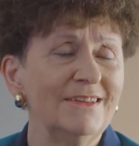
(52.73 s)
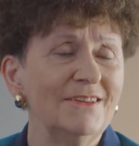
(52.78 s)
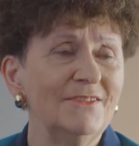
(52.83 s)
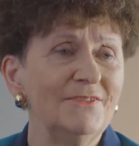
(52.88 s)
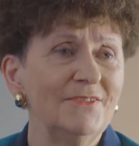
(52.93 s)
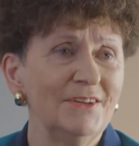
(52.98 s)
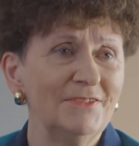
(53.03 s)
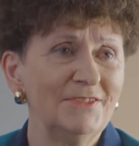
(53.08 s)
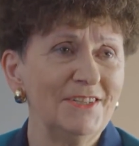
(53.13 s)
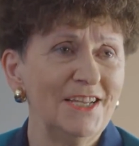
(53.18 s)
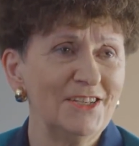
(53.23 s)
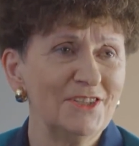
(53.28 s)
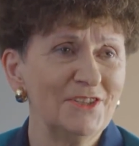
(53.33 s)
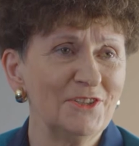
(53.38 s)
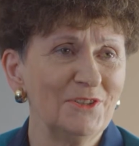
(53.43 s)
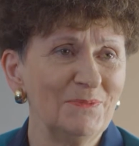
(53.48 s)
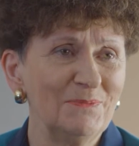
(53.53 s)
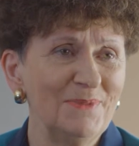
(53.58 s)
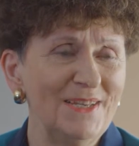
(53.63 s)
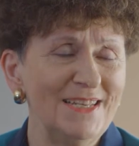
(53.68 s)

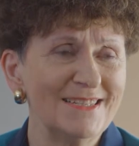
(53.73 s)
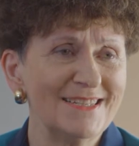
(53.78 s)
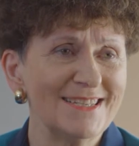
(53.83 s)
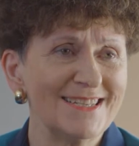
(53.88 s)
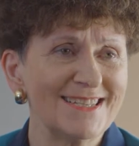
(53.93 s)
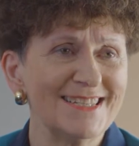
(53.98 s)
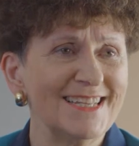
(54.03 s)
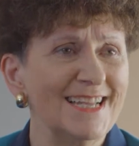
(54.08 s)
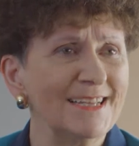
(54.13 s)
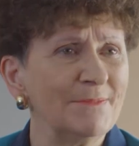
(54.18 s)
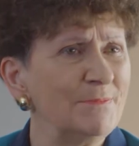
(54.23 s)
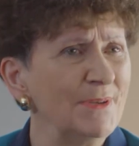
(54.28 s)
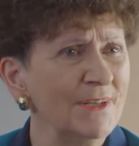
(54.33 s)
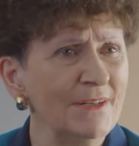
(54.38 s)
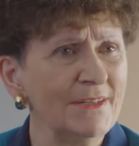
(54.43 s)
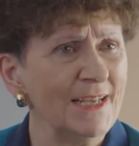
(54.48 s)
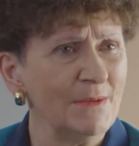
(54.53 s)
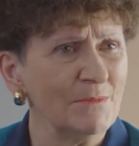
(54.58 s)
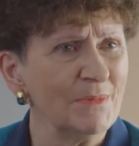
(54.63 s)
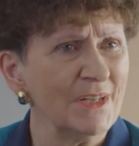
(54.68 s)
foundational pieces, like
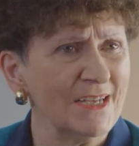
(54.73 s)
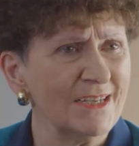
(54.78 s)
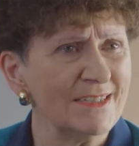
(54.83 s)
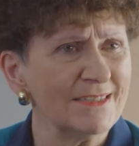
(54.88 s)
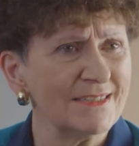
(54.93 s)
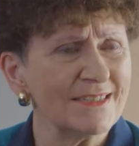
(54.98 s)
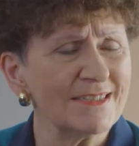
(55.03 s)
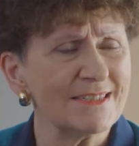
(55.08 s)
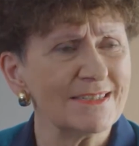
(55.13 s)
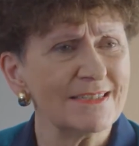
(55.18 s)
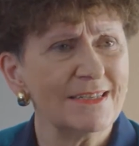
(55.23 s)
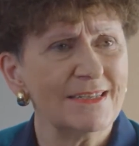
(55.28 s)
building blocks.